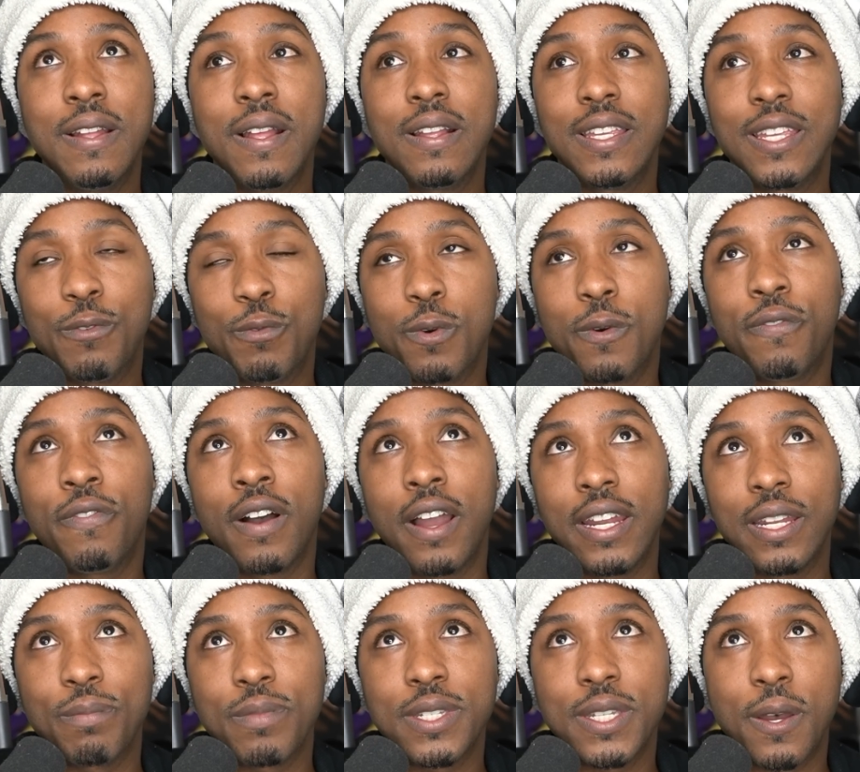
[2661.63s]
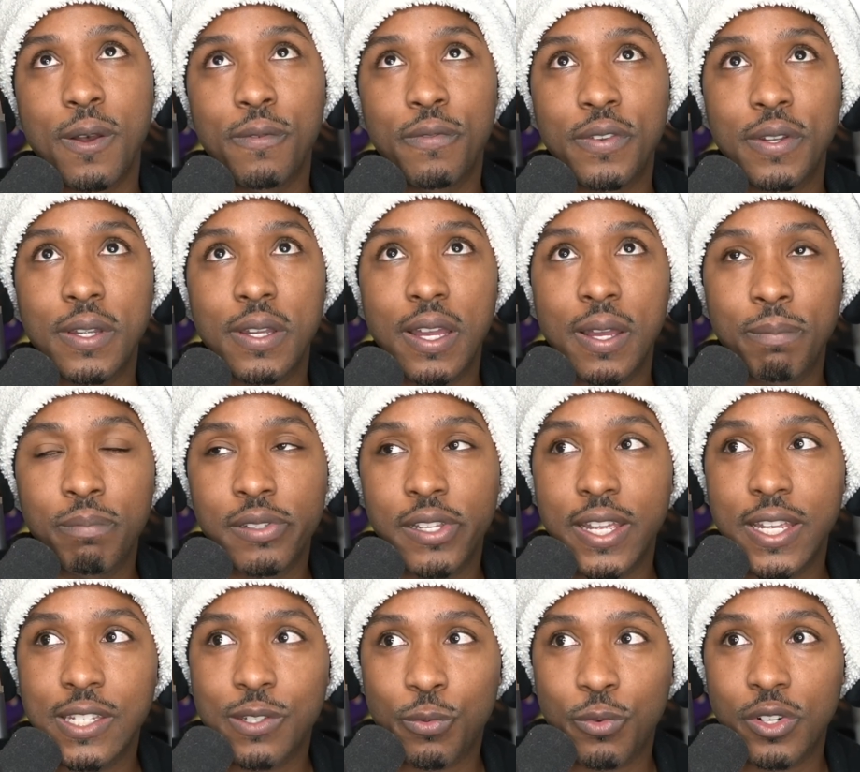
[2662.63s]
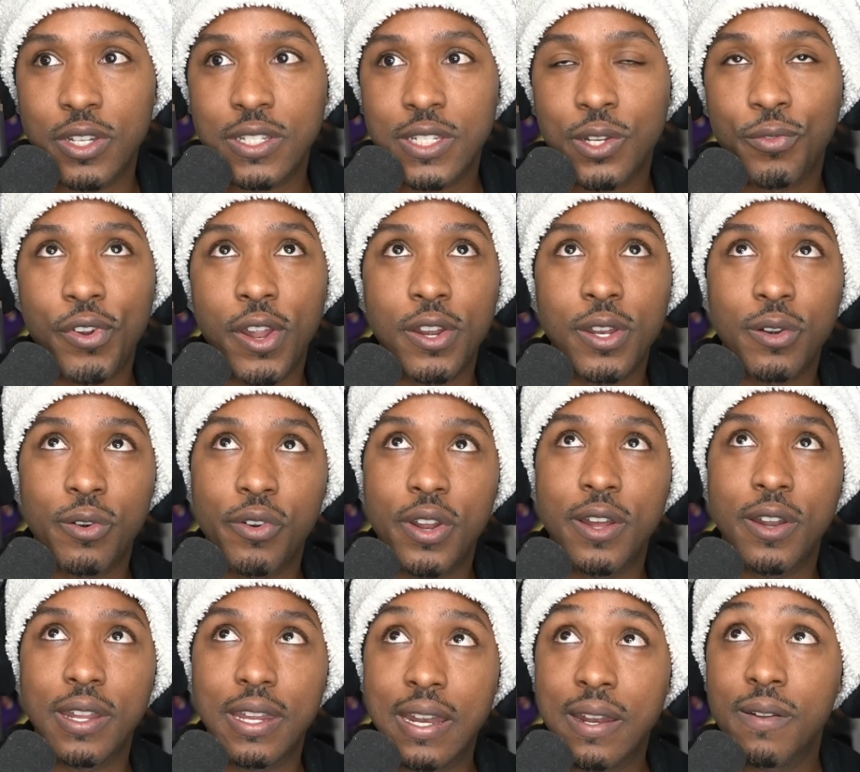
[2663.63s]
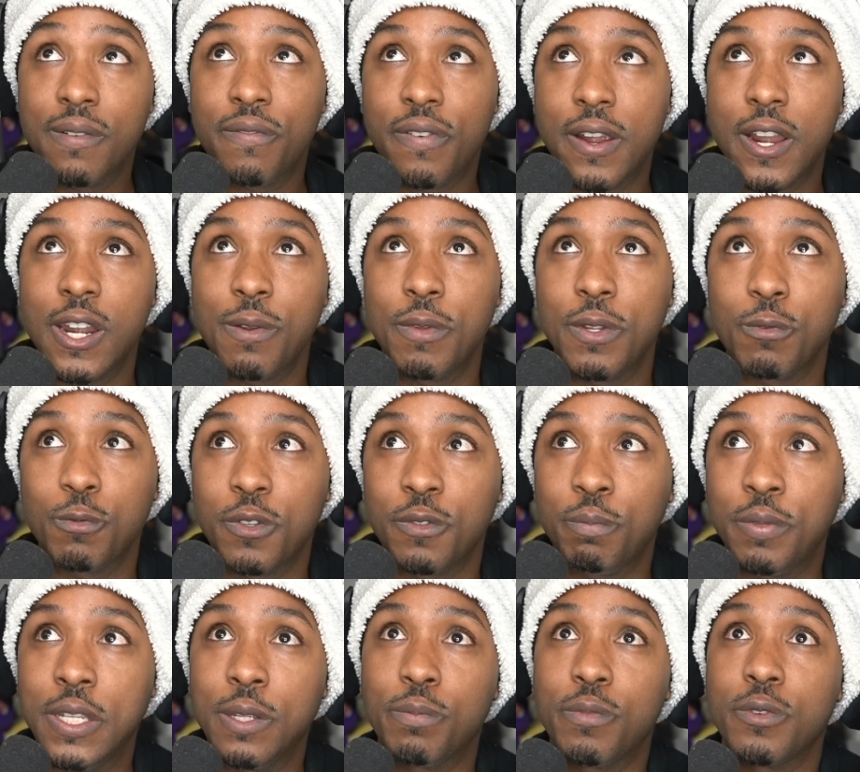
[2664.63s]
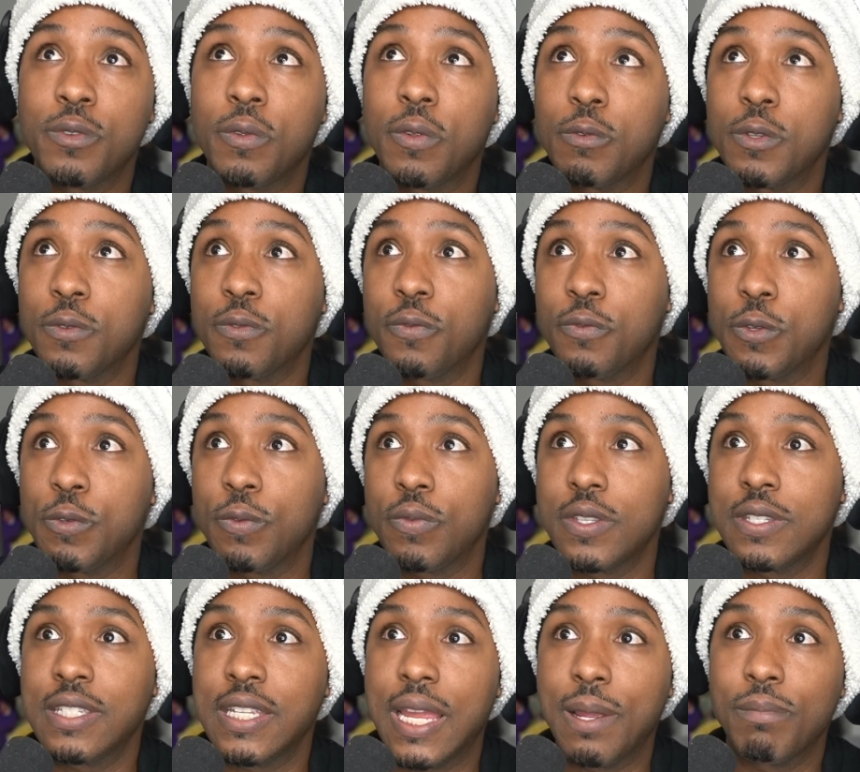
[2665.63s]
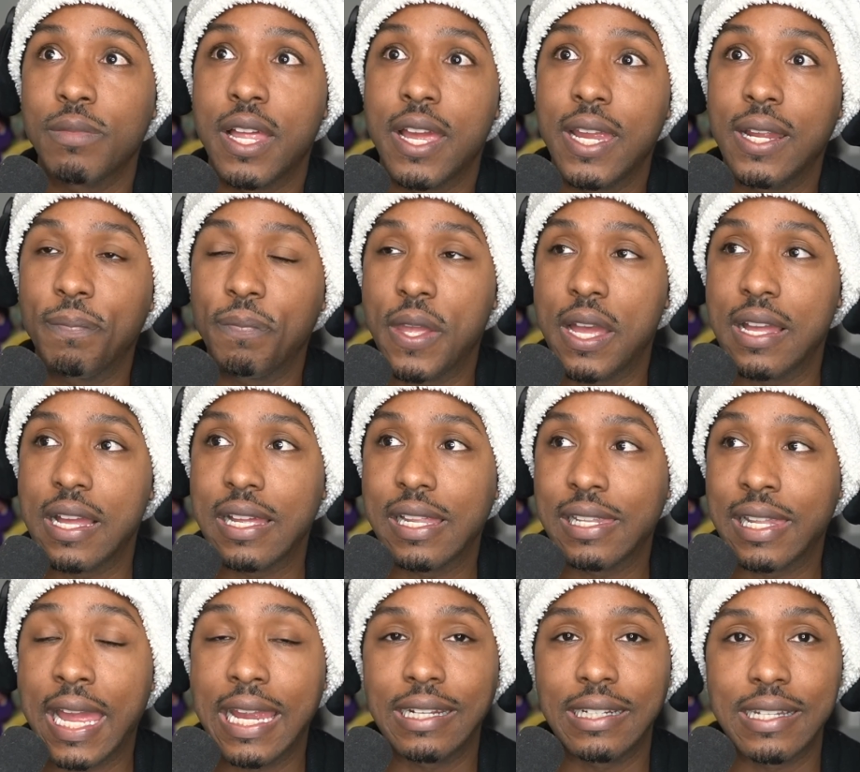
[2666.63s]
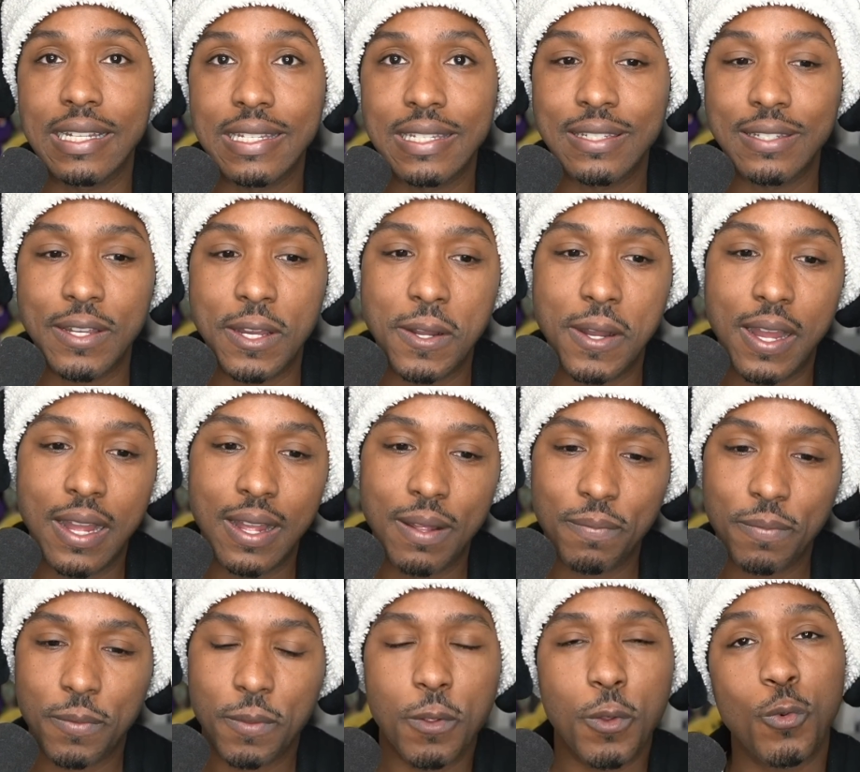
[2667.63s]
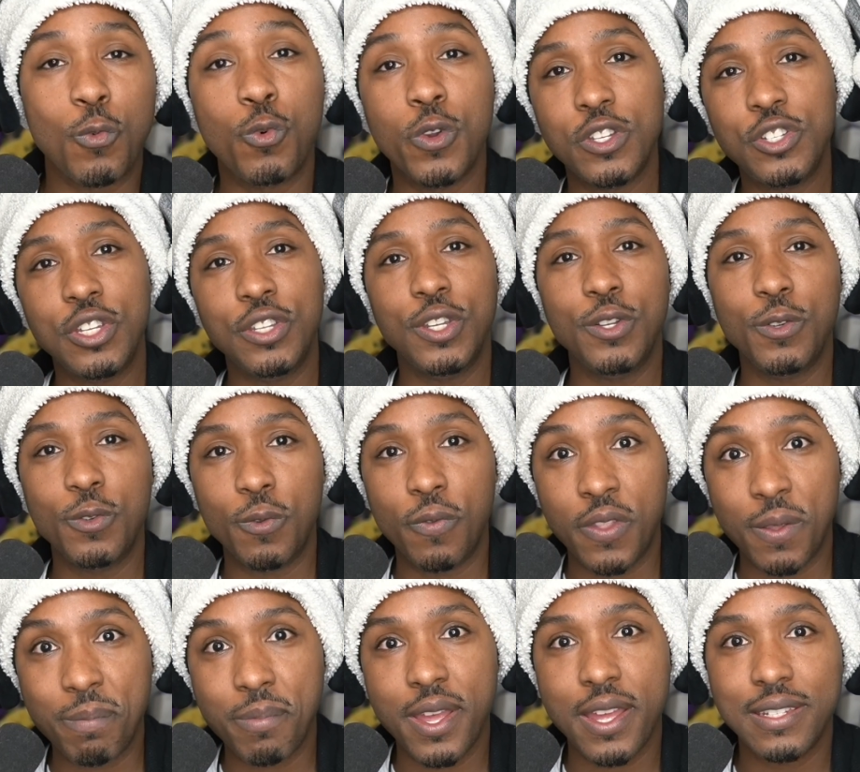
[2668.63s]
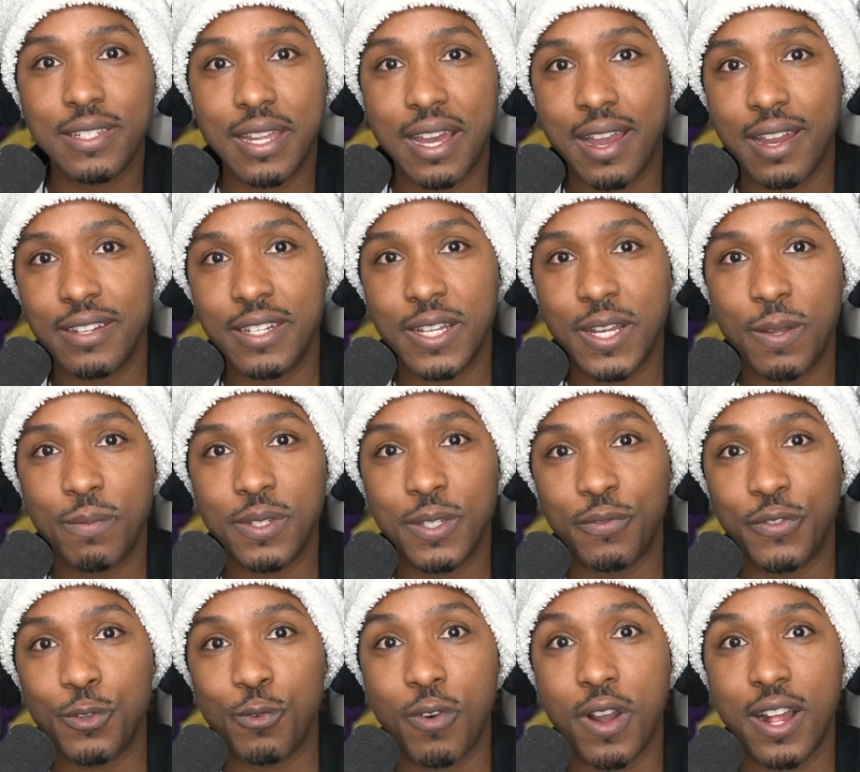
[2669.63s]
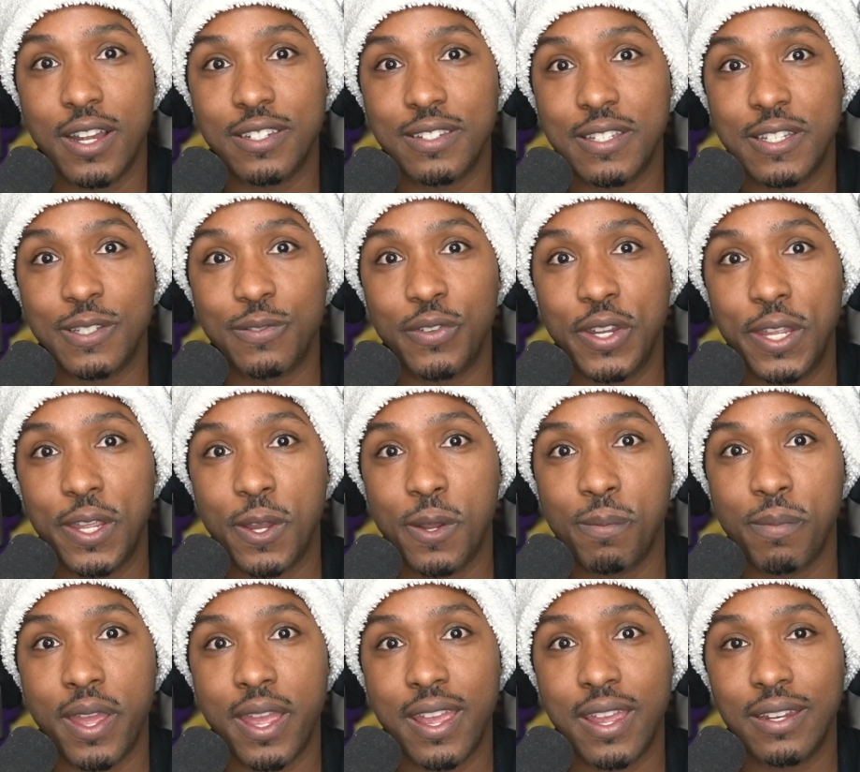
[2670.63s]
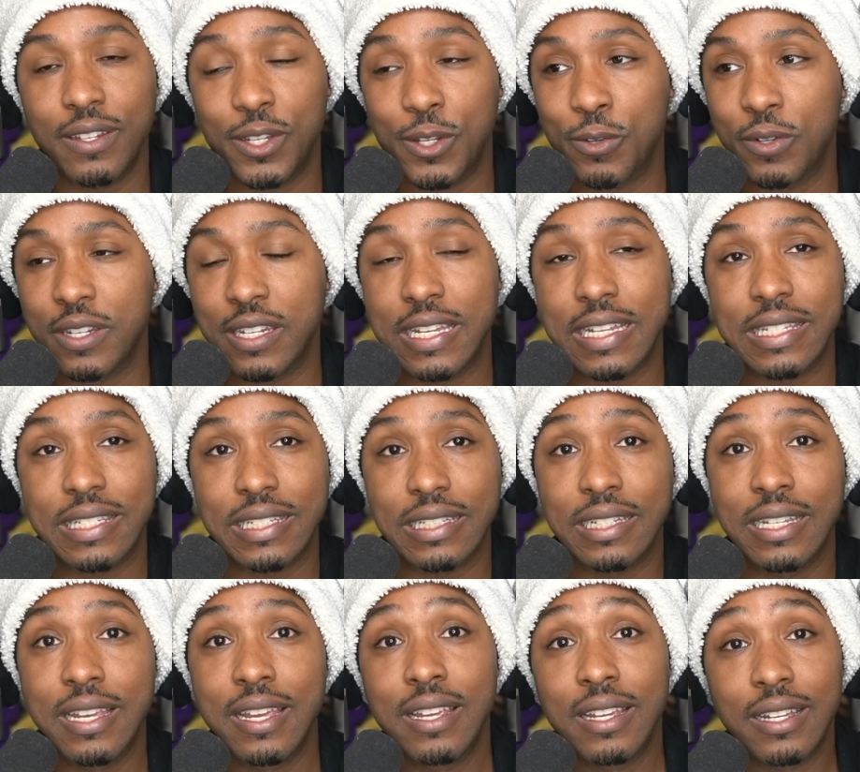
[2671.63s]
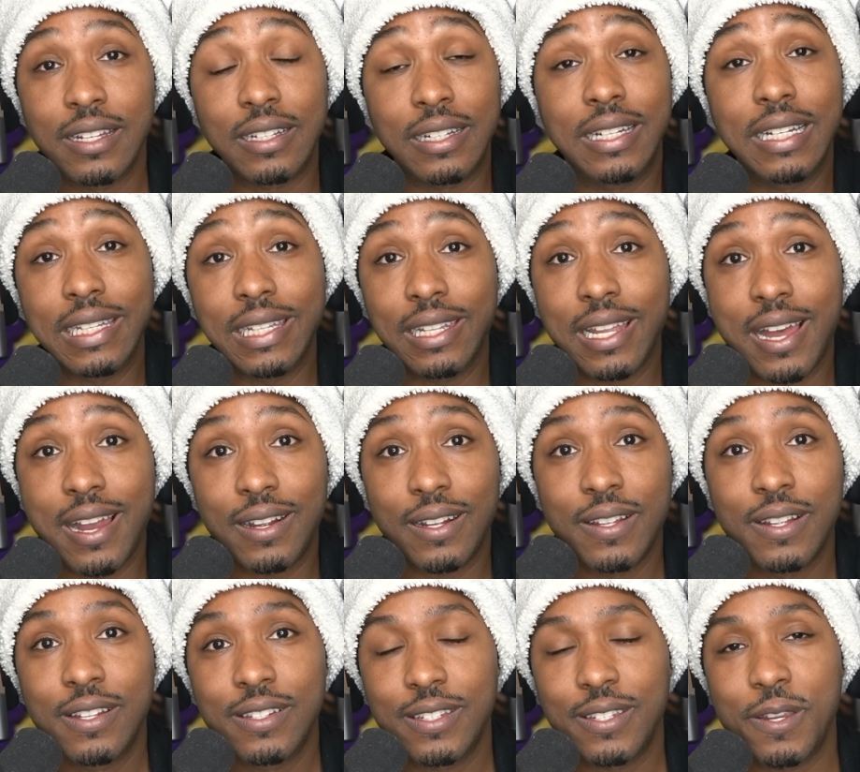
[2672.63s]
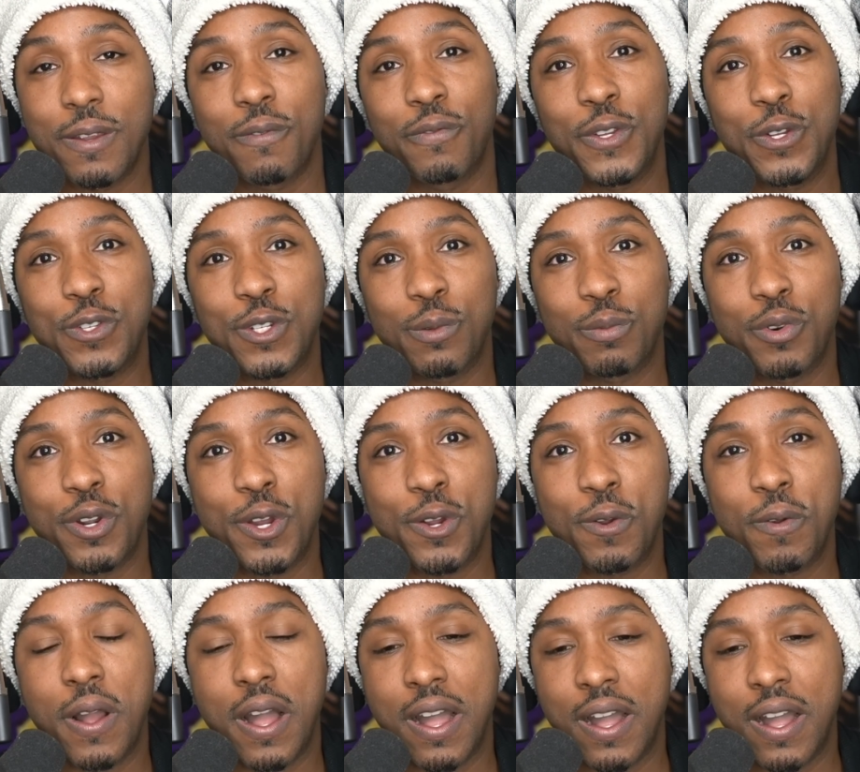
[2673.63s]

he will find himself in a place where he's surrounded around an environment with people with the same likeness. So wishing you the best, iDubbbz. If you watch this video, man, you and Anissa, good luck to your future, bro.